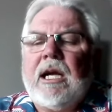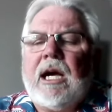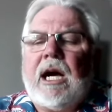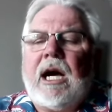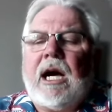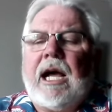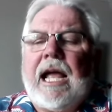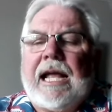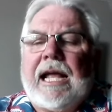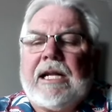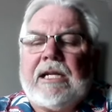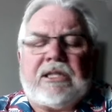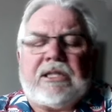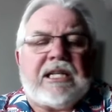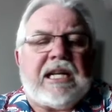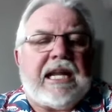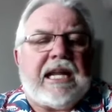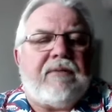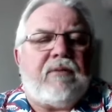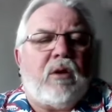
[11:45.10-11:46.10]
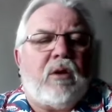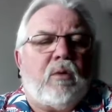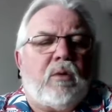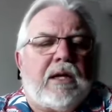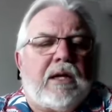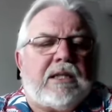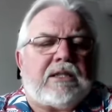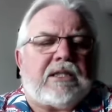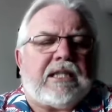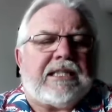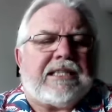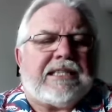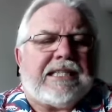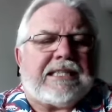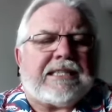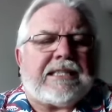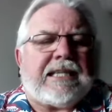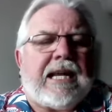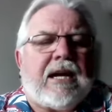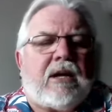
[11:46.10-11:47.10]
and is an Evo. It's a
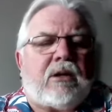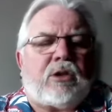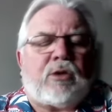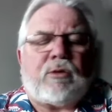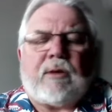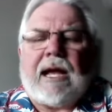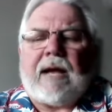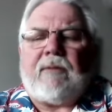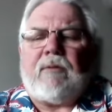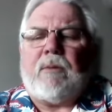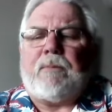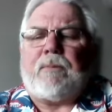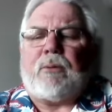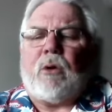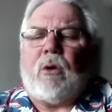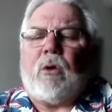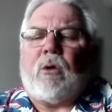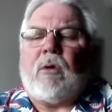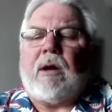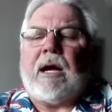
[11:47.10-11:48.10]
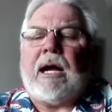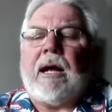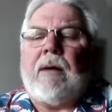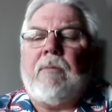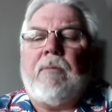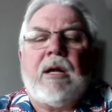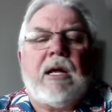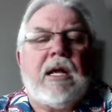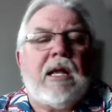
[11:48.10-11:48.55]
discount travel program